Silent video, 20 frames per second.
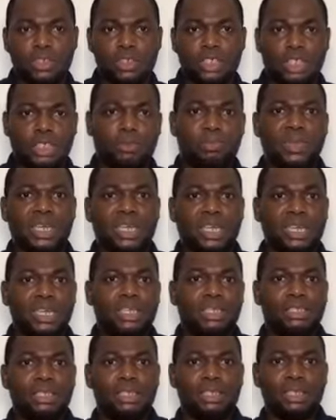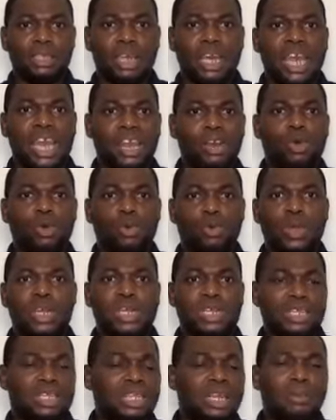speaking
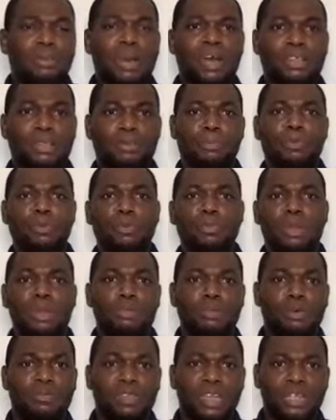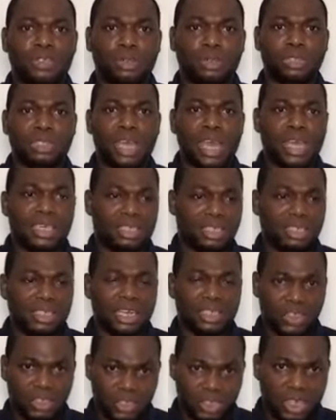eloquently about the problem of their society
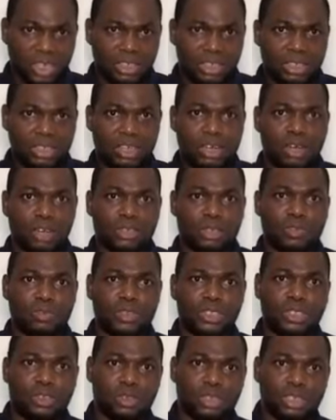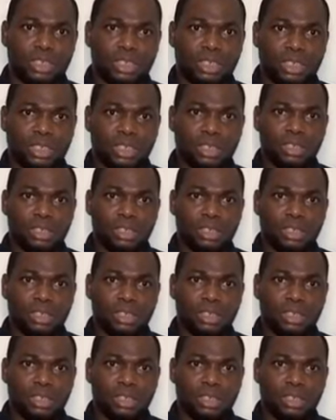and changing the course of history.